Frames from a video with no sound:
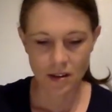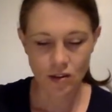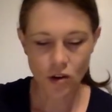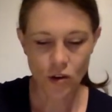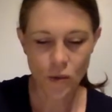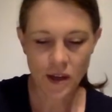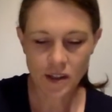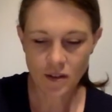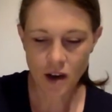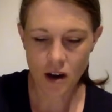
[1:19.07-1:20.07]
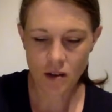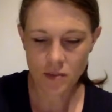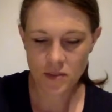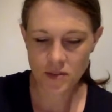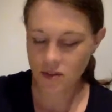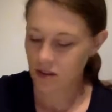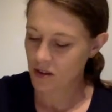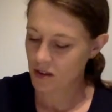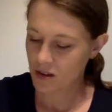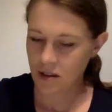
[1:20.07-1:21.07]
Got a Queen of Cups.
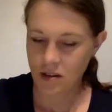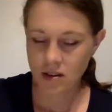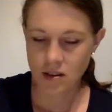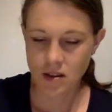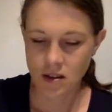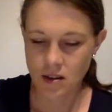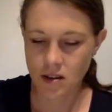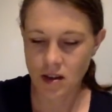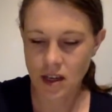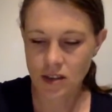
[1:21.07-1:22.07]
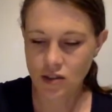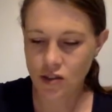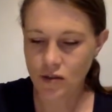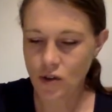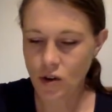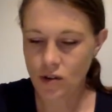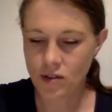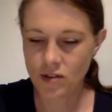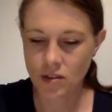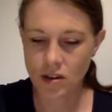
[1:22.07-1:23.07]
And you've
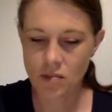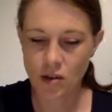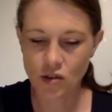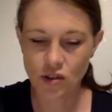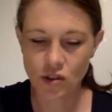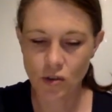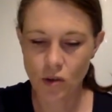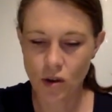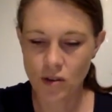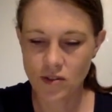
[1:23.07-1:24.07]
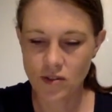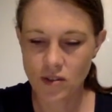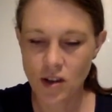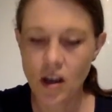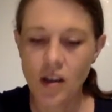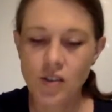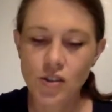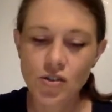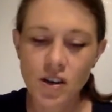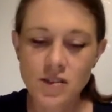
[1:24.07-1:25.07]
got emotional loss.
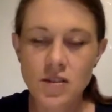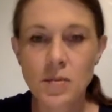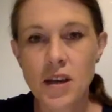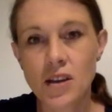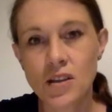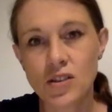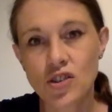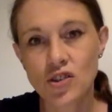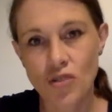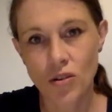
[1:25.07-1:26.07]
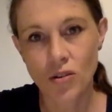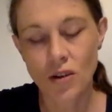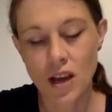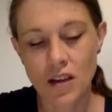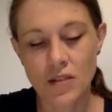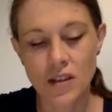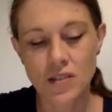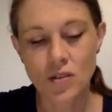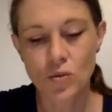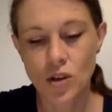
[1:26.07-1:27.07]
You're trying to be strong,
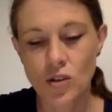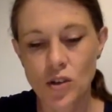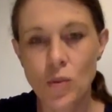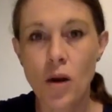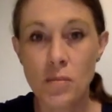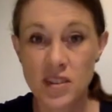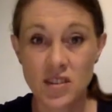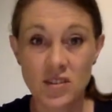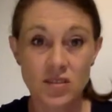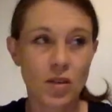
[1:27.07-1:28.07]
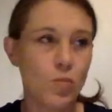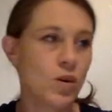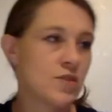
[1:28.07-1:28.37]
Aries, although you are missing someone